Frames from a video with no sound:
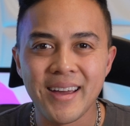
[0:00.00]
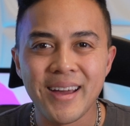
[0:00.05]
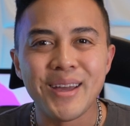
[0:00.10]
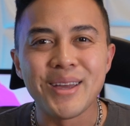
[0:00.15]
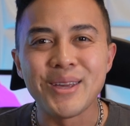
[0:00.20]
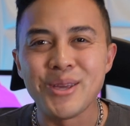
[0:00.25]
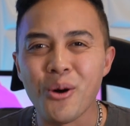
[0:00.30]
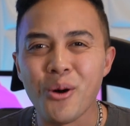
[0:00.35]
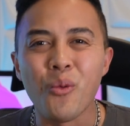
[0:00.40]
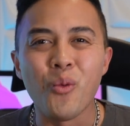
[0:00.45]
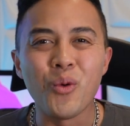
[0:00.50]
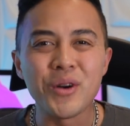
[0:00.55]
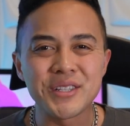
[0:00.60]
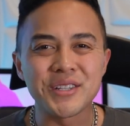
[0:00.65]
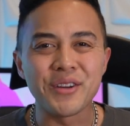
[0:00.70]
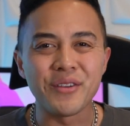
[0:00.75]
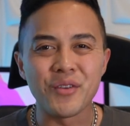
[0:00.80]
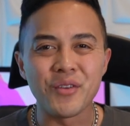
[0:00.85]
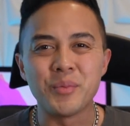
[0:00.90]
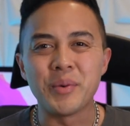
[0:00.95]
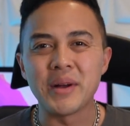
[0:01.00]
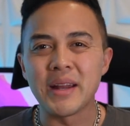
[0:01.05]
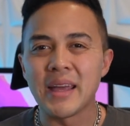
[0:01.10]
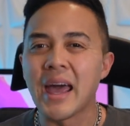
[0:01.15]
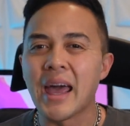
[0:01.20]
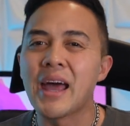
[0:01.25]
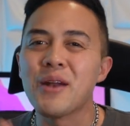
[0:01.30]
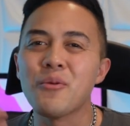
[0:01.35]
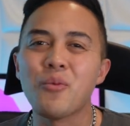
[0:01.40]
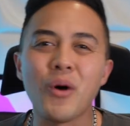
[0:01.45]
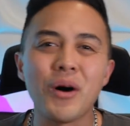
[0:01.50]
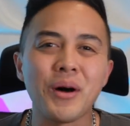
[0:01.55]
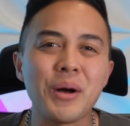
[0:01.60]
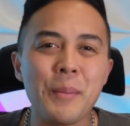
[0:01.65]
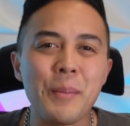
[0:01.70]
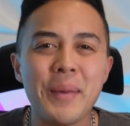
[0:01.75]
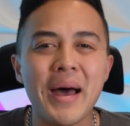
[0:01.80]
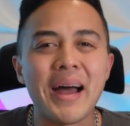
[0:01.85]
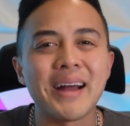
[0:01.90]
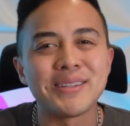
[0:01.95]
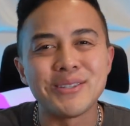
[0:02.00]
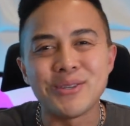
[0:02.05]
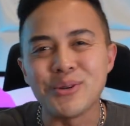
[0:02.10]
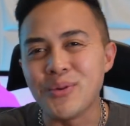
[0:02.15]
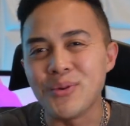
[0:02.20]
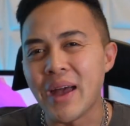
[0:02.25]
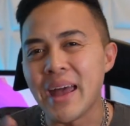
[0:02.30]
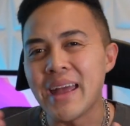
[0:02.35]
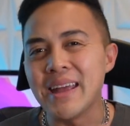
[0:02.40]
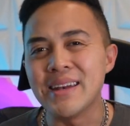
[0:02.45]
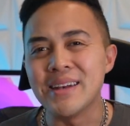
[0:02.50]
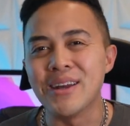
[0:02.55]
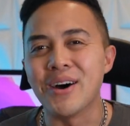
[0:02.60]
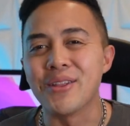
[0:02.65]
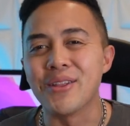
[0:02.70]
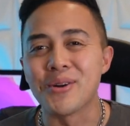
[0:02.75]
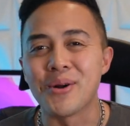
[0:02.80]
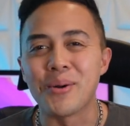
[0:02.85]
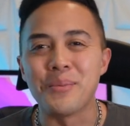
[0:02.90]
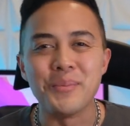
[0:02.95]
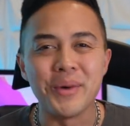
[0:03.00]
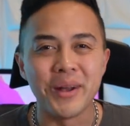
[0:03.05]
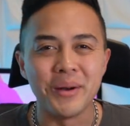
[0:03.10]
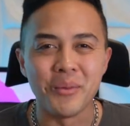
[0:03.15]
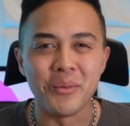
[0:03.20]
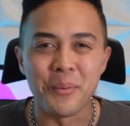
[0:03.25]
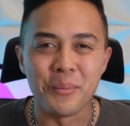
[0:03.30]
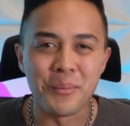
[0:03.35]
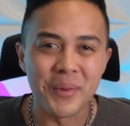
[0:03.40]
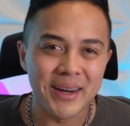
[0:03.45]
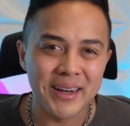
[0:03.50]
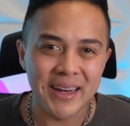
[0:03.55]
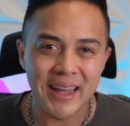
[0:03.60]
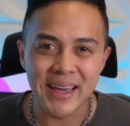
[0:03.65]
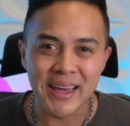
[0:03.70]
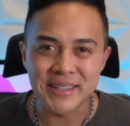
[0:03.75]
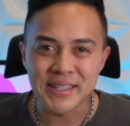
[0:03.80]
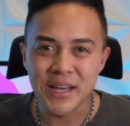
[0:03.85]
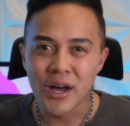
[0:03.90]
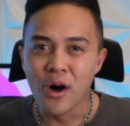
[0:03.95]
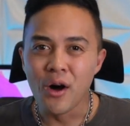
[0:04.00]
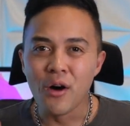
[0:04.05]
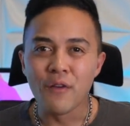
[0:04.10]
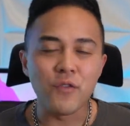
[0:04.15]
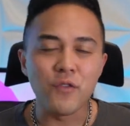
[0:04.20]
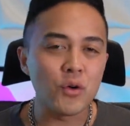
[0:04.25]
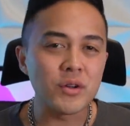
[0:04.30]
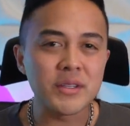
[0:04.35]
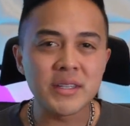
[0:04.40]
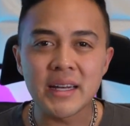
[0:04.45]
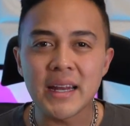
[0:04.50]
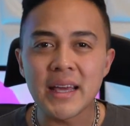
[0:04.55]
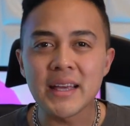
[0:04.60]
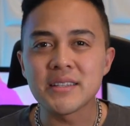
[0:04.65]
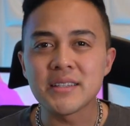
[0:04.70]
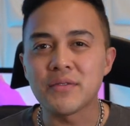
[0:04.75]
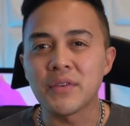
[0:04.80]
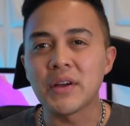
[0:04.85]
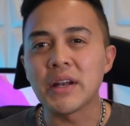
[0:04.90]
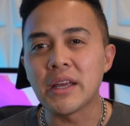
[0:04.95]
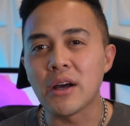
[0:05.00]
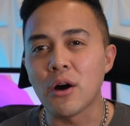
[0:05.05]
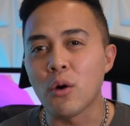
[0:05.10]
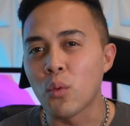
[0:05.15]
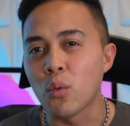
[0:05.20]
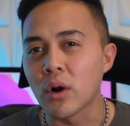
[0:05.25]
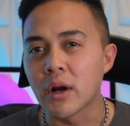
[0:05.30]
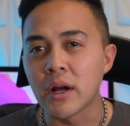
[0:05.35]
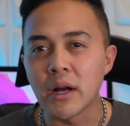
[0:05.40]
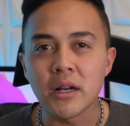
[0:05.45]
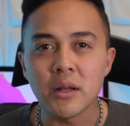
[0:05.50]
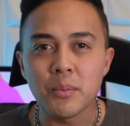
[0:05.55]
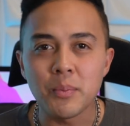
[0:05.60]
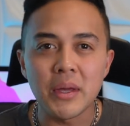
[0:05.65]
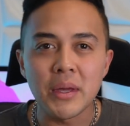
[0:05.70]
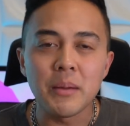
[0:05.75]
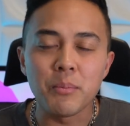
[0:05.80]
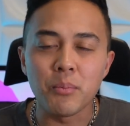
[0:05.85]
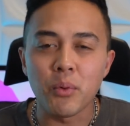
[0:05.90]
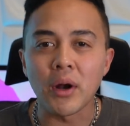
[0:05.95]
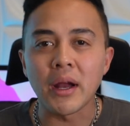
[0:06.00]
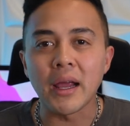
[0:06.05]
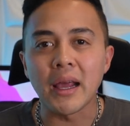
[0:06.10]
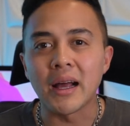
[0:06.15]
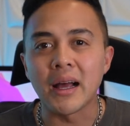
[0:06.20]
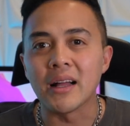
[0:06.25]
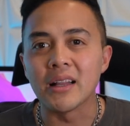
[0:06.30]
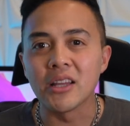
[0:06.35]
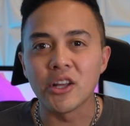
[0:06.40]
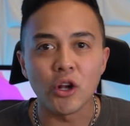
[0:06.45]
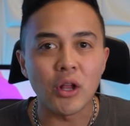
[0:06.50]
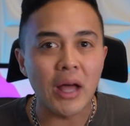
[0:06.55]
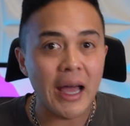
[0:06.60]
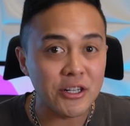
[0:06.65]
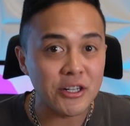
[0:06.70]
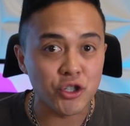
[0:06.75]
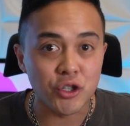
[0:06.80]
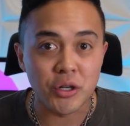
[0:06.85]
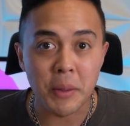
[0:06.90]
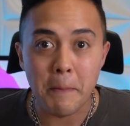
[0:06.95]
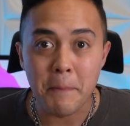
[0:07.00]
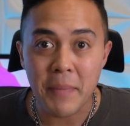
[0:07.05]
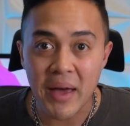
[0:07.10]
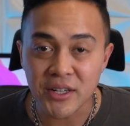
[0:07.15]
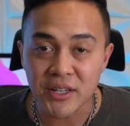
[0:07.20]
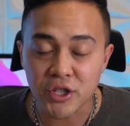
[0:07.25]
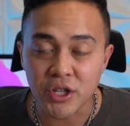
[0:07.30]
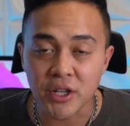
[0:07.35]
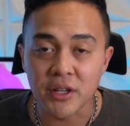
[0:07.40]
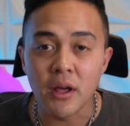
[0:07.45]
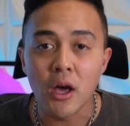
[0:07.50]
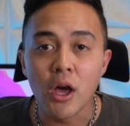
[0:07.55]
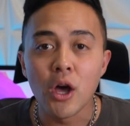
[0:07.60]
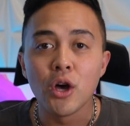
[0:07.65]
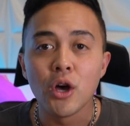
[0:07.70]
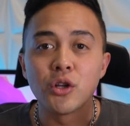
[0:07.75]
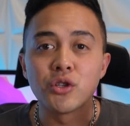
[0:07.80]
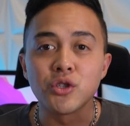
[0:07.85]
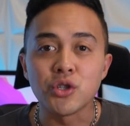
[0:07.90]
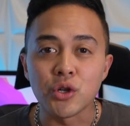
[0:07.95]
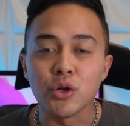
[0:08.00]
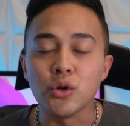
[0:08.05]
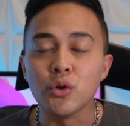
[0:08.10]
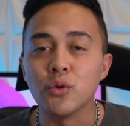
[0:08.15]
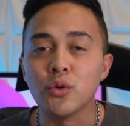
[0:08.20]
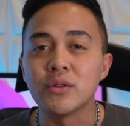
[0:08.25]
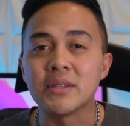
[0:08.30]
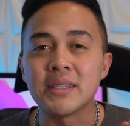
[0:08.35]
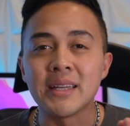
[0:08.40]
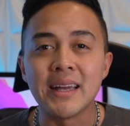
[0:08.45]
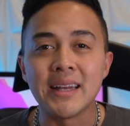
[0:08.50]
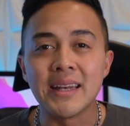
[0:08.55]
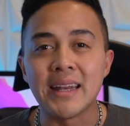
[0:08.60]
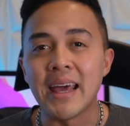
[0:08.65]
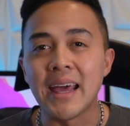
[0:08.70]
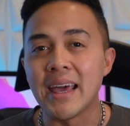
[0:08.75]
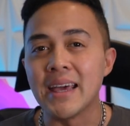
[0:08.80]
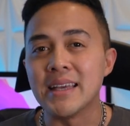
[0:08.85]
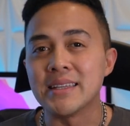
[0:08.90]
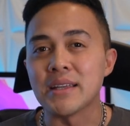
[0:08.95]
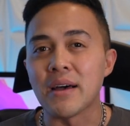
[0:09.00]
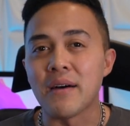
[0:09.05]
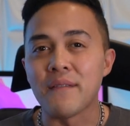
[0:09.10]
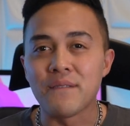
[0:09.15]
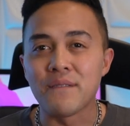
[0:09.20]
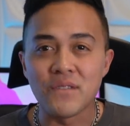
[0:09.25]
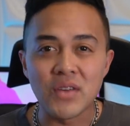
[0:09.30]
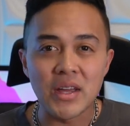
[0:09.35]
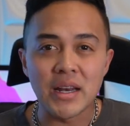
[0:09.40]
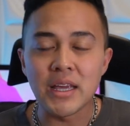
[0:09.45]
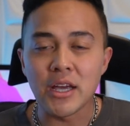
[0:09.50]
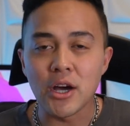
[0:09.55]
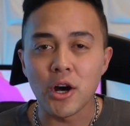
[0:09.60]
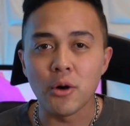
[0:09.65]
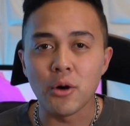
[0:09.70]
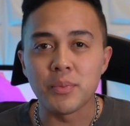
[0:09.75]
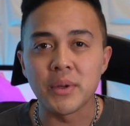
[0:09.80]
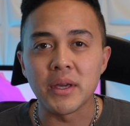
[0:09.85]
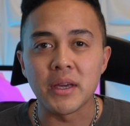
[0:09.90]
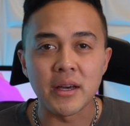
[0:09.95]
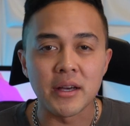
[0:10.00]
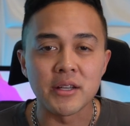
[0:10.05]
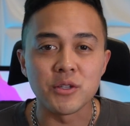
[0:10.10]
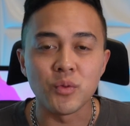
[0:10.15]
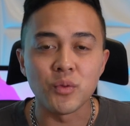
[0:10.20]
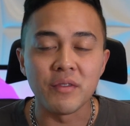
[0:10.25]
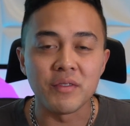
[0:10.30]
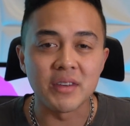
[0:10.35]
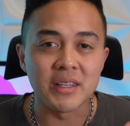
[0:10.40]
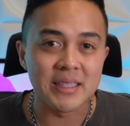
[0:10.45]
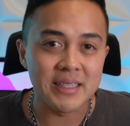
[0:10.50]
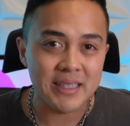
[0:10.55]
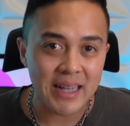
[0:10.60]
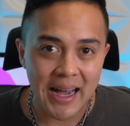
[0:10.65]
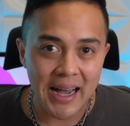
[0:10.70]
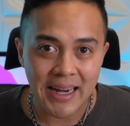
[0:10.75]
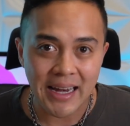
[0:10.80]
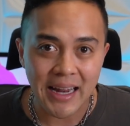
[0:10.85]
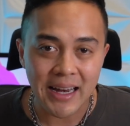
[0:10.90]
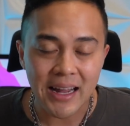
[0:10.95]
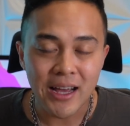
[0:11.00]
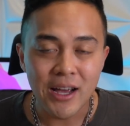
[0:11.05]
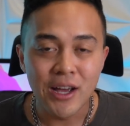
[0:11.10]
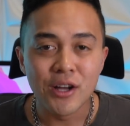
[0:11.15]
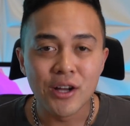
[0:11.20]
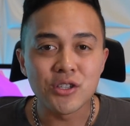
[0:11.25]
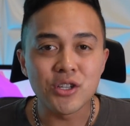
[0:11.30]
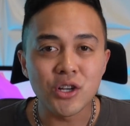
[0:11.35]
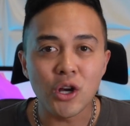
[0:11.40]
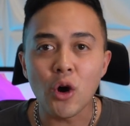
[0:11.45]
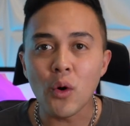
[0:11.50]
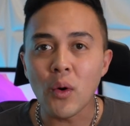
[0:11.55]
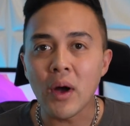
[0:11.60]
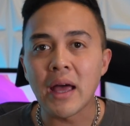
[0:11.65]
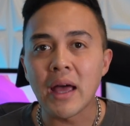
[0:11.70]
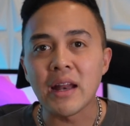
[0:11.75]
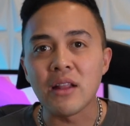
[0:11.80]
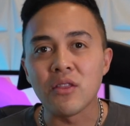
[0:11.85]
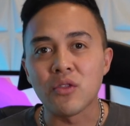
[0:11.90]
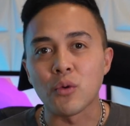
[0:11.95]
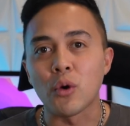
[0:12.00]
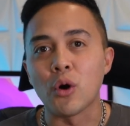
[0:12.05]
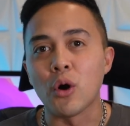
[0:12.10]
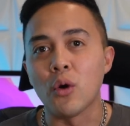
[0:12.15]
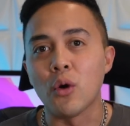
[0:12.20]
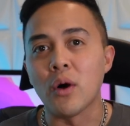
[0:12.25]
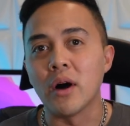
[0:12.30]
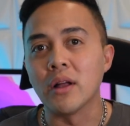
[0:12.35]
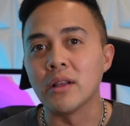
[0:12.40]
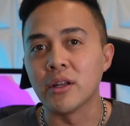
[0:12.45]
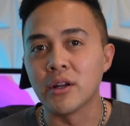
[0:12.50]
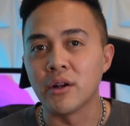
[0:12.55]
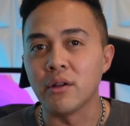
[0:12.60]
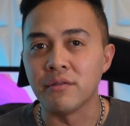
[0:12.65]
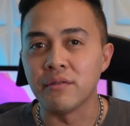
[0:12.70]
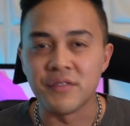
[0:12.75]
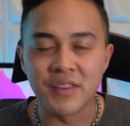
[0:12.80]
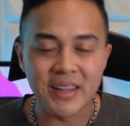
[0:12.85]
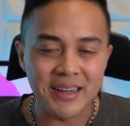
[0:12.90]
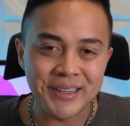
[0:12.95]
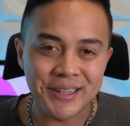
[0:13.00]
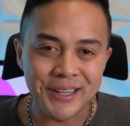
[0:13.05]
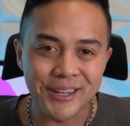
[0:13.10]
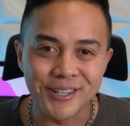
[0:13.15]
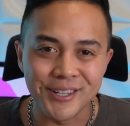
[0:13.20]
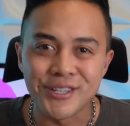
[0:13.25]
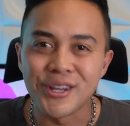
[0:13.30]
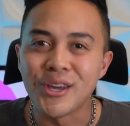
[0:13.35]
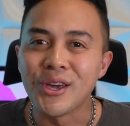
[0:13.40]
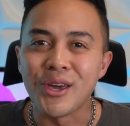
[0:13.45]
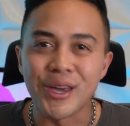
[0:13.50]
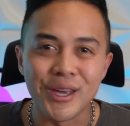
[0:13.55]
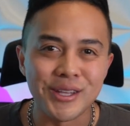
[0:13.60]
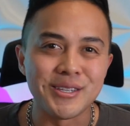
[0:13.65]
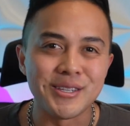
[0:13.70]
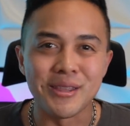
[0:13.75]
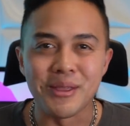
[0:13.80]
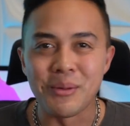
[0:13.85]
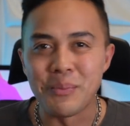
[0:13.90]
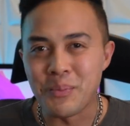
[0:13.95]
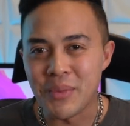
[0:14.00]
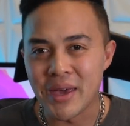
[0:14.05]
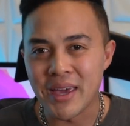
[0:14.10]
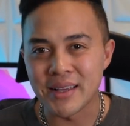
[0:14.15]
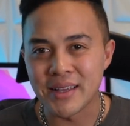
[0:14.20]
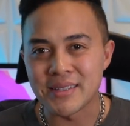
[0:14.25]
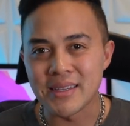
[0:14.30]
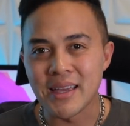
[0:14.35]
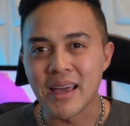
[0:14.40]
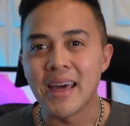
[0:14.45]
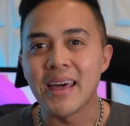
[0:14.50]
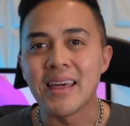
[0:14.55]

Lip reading: Yo, what is good everybody, and welcome back to another Minimal Mondays. For today's video, we're going to be bringing a little extra dimension to today's video because we've decided to go ahead and throw a little vintage into the mix.